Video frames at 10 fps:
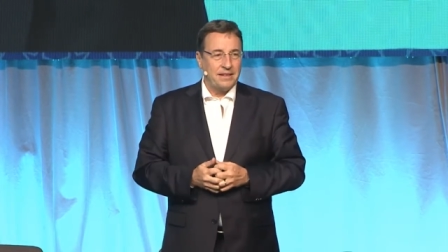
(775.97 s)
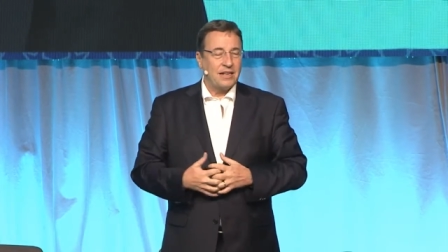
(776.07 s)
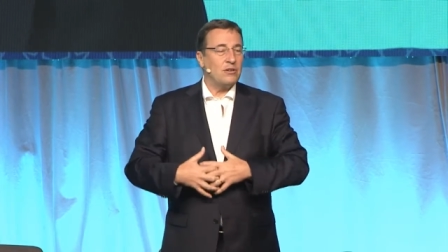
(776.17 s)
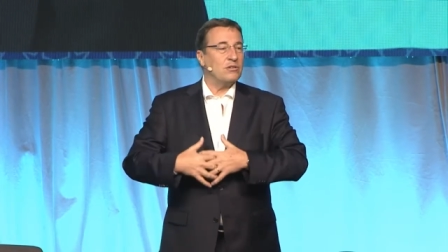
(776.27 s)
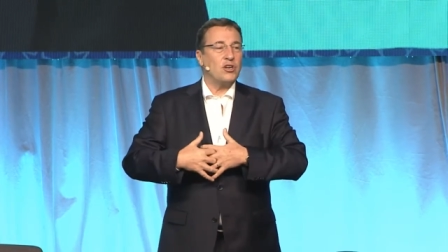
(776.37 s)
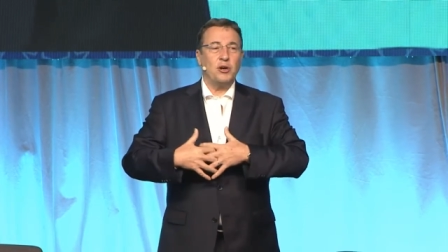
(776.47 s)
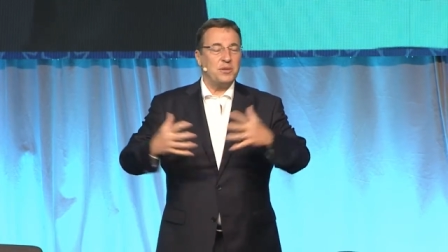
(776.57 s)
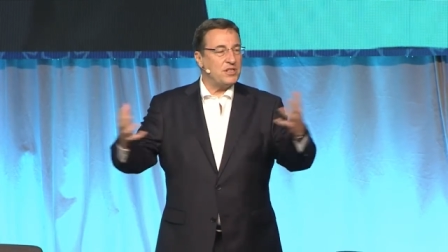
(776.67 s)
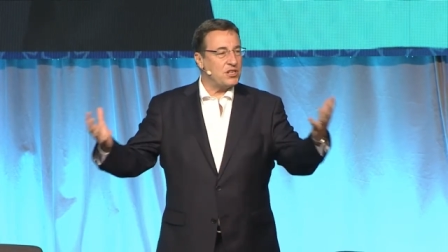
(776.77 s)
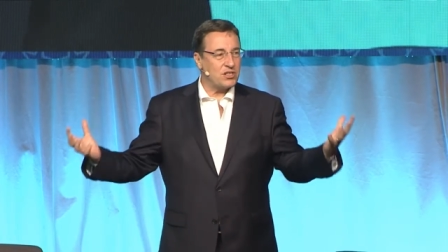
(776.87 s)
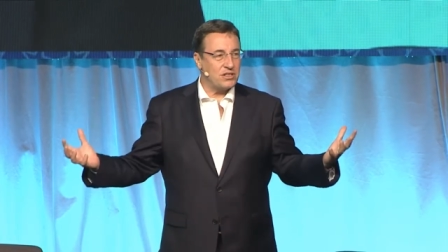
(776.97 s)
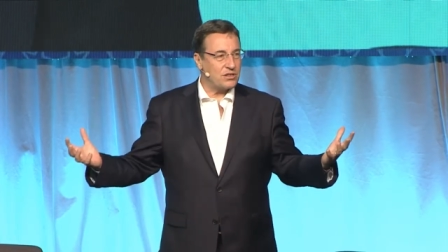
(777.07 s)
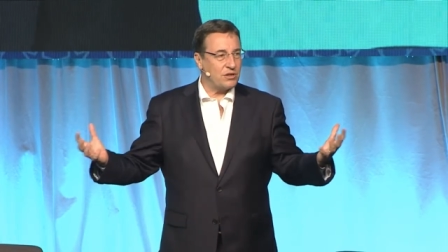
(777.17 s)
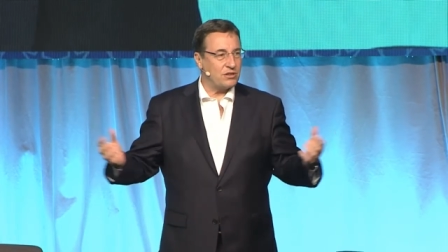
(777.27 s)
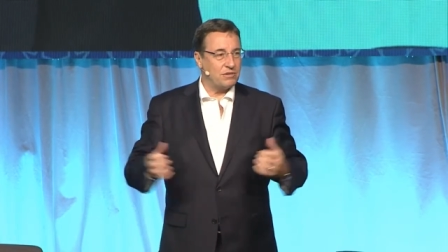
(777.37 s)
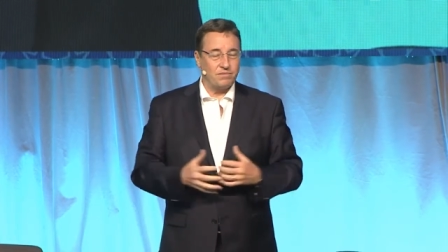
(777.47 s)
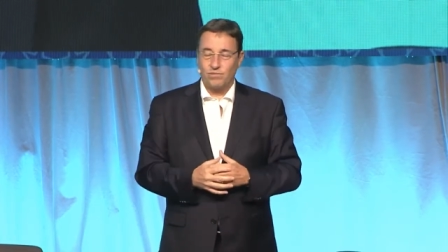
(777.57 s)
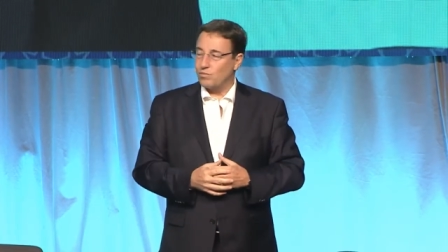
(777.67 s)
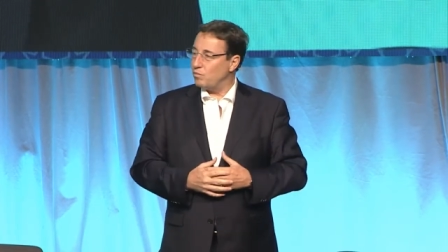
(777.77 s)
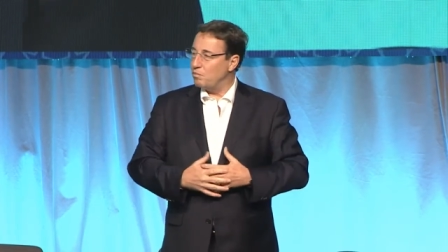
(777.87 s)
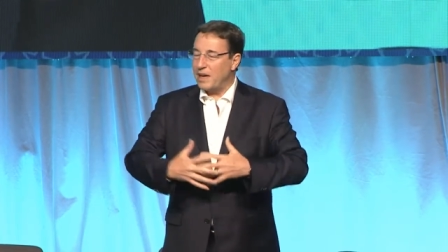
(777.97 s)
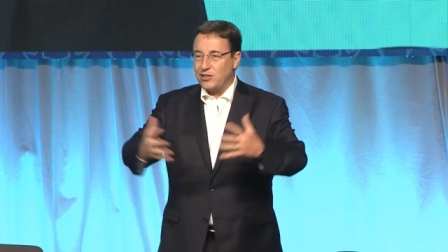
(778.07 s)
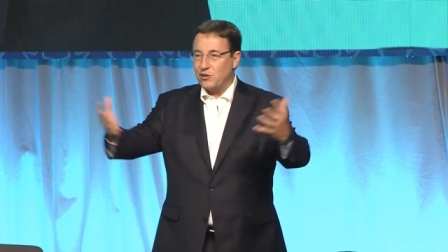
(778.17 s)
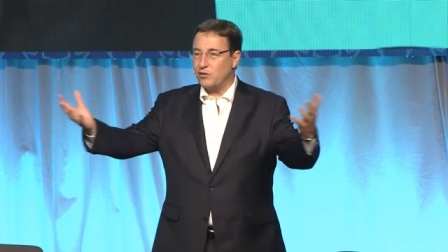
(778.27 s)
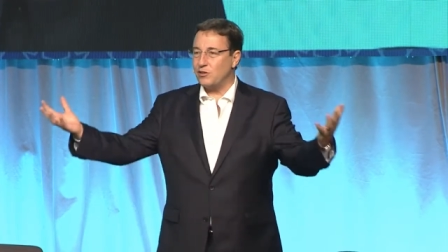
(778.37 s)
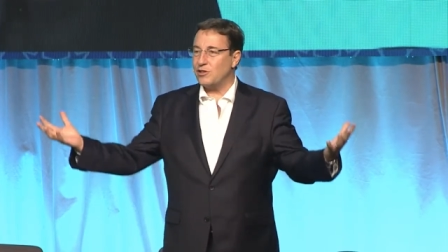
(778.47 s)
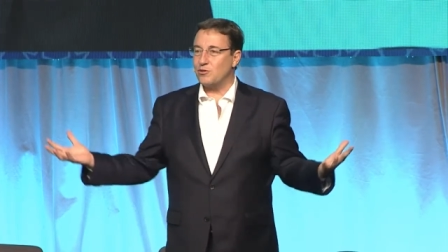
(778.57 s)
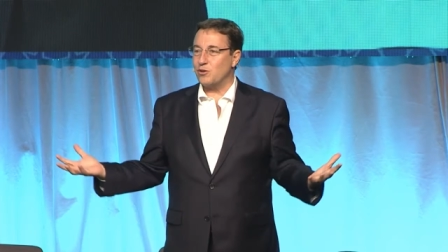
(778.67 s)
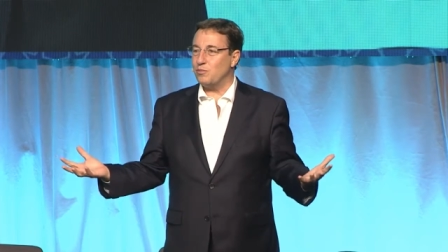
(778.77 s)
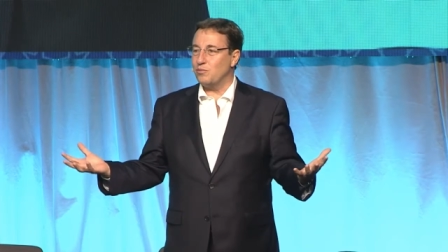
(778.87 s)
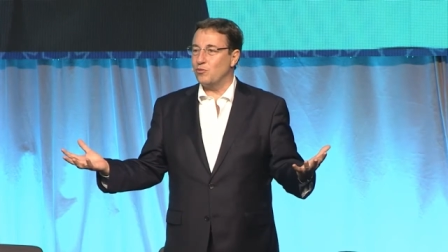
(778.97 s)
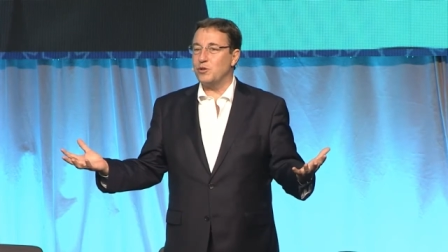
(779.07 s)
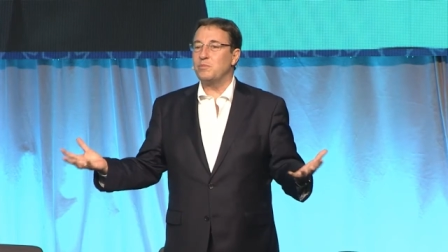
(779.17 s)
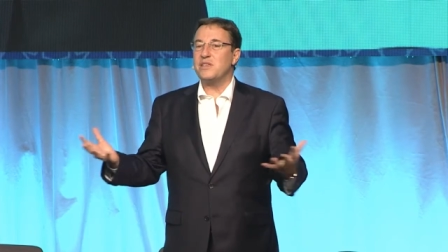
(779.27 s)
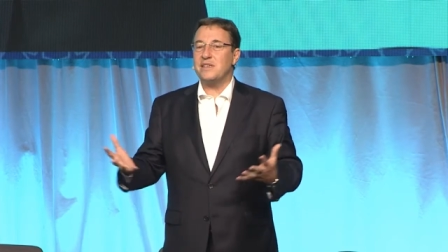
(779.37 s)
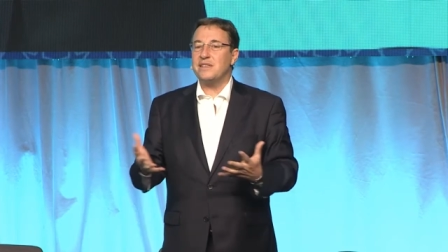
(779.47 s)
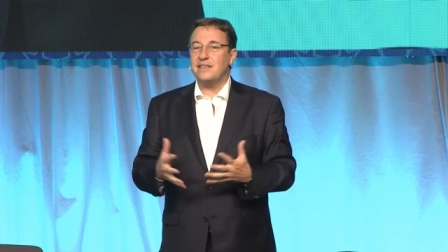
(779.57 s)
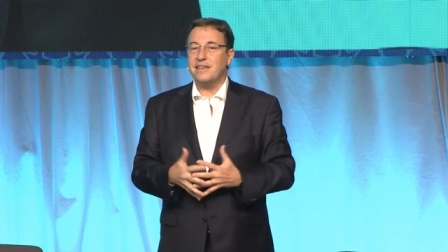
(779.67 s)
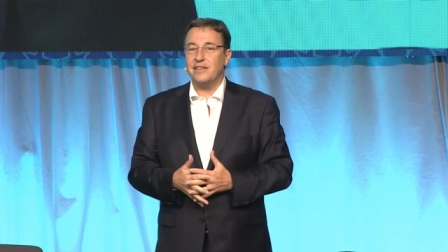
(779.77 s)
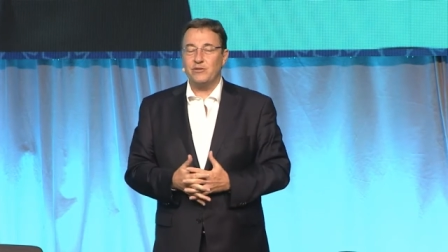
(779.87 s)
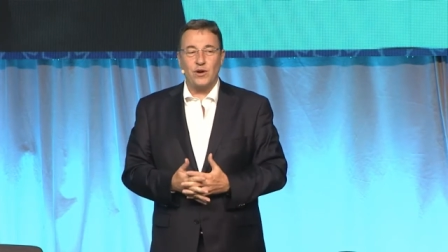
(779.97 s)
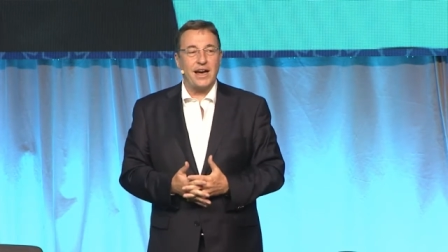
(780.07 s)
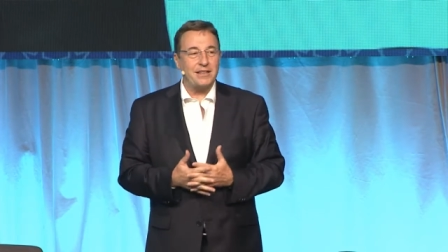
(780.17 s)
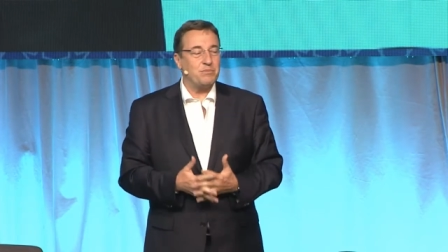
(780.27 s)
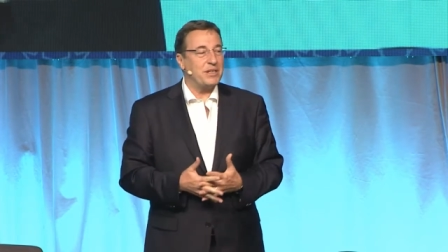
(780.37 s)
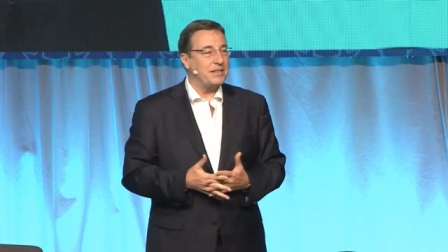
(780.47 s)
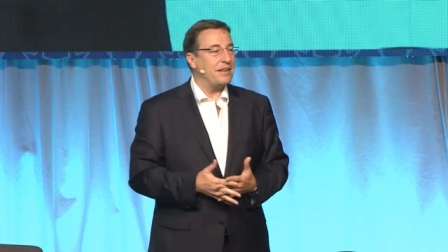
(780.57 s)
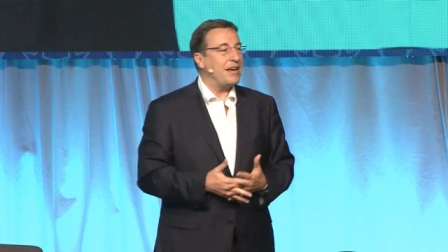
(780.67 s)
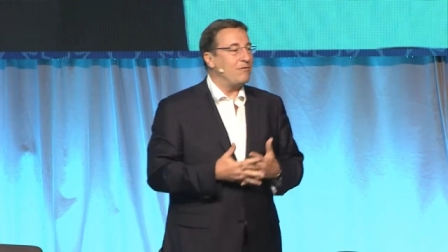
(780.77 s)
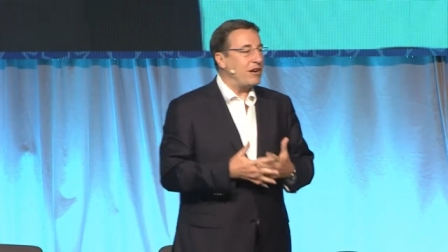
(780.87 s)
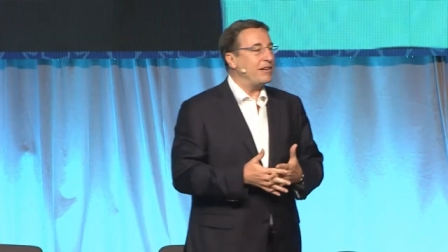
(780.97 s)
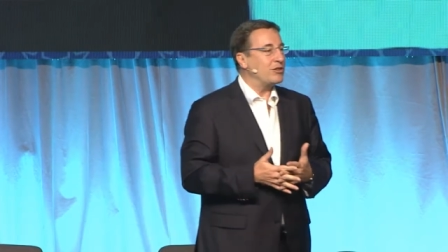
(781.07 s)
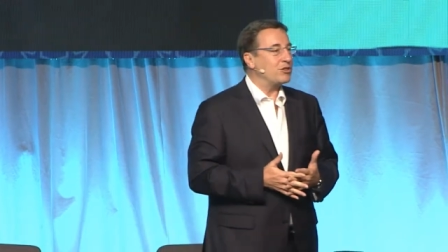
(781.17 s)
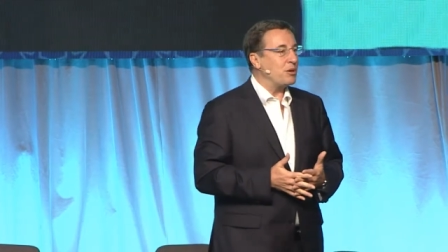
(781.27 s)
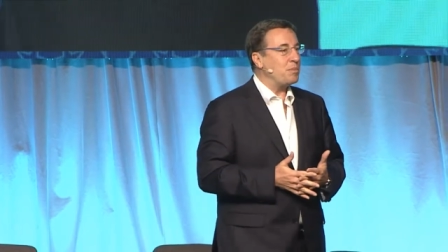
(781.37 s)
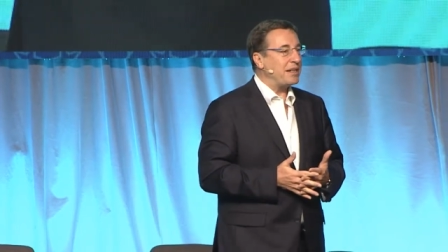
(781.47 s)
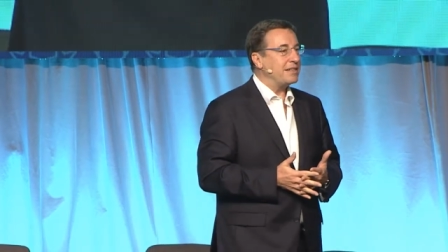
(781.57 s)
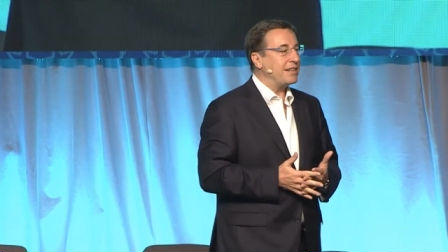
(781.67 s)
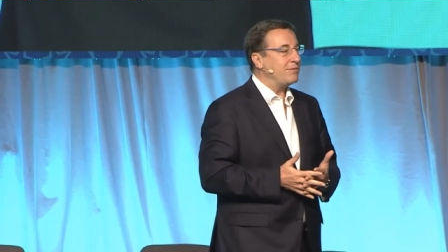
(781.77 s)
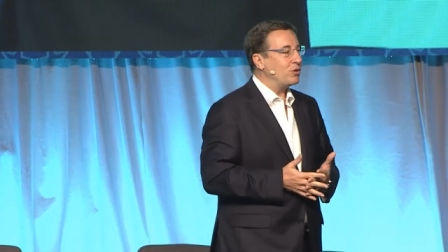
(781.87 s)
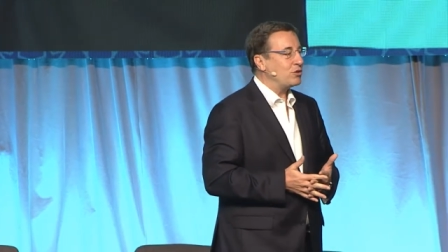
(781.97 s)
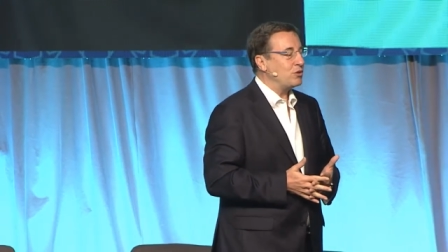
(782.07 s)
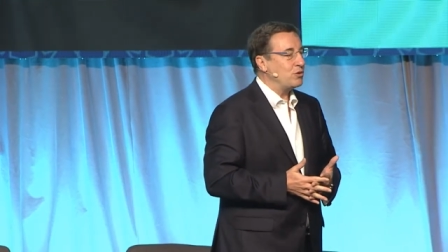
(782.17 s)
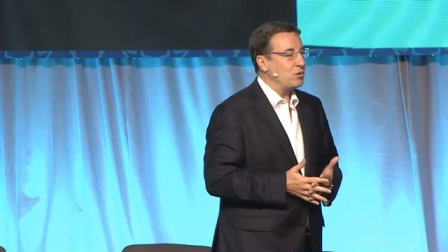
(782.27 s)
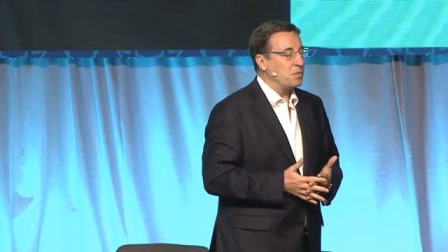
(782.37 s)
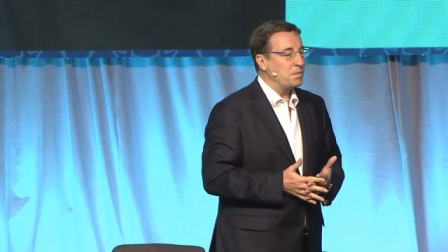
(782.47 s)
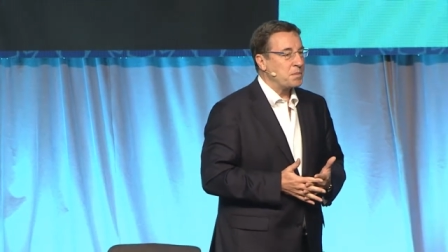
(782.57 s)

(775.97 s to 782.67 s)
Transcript: Now, competition is good. Many of you in this room wouldn't be sitting here if you hadn't been a very good competitor in what you do.